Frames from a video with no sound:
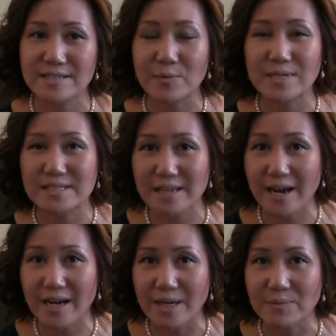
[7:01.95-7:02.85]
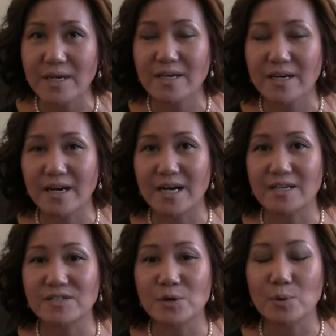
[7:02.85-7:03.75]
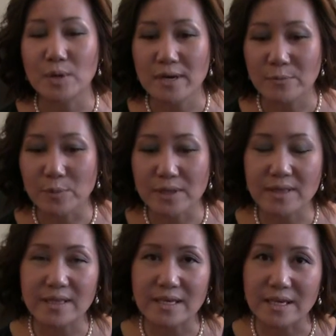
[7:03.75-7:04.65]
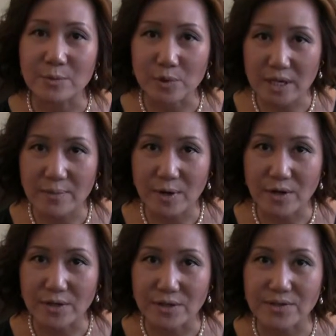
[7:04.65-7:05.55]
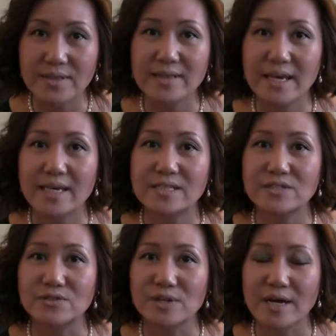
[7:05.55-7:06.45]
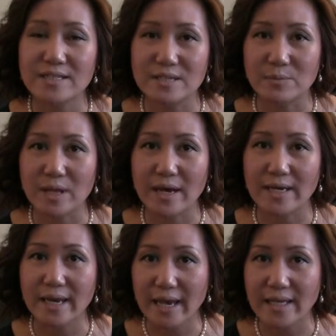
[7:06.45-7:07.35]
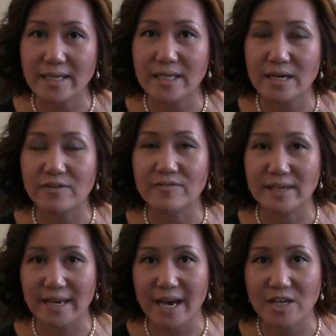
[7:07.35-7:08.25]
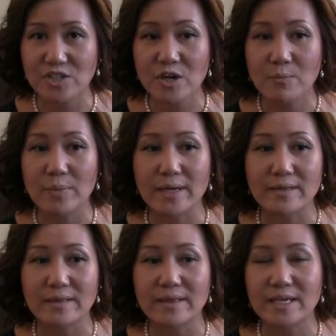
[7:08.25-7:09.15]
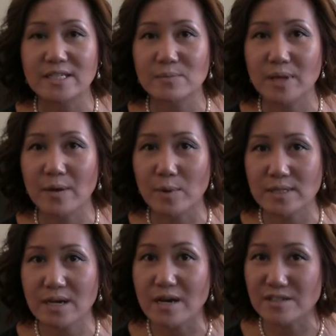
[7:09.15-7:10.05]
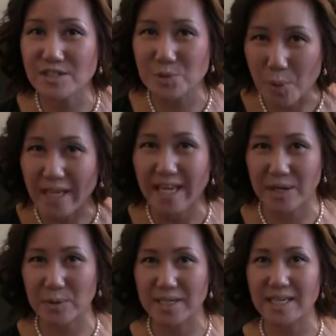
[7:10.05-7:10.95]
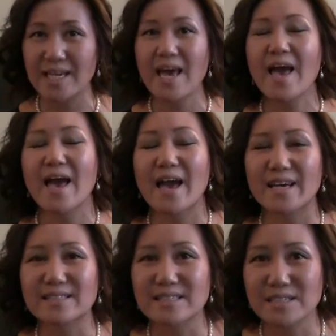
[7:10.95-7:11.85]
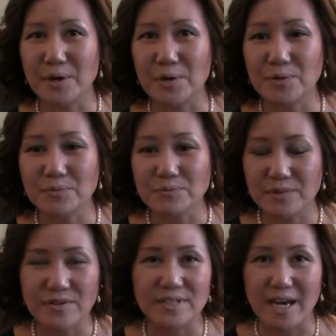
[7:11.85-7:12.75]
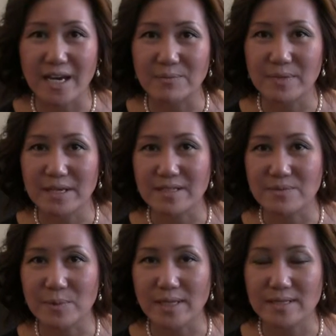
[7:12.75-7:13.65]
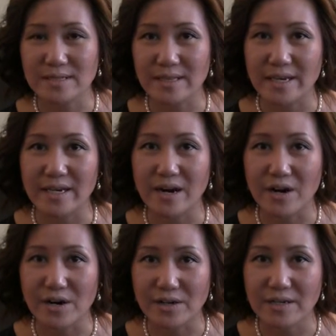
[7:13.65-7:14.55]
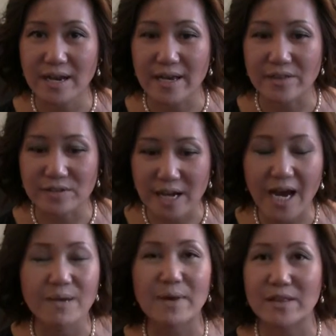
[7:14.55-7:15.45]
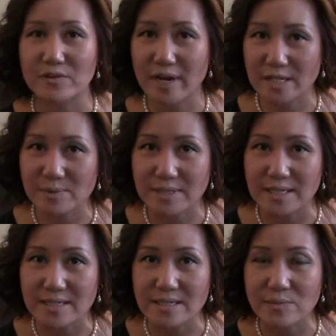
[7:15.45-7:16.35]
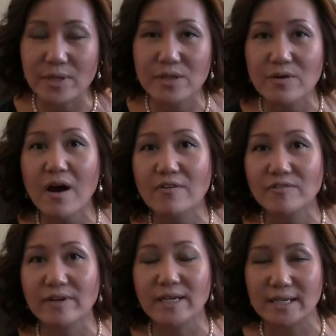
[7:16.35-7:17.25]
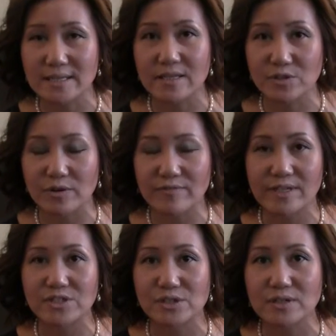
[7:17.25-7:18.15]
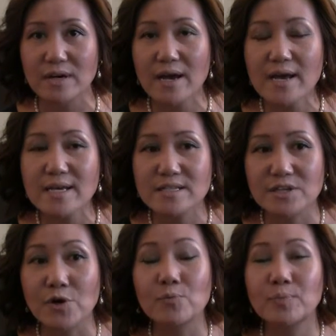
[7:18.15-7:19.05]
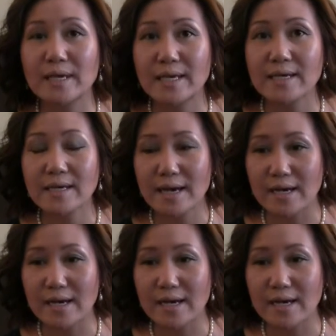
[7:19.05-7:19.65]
someone's time. So with the working partner, they do not supply any of the cash, but they supply what's called sweat equity. And so their time is what they are, and their time and their expertise is what they're offering in the joint venture. So being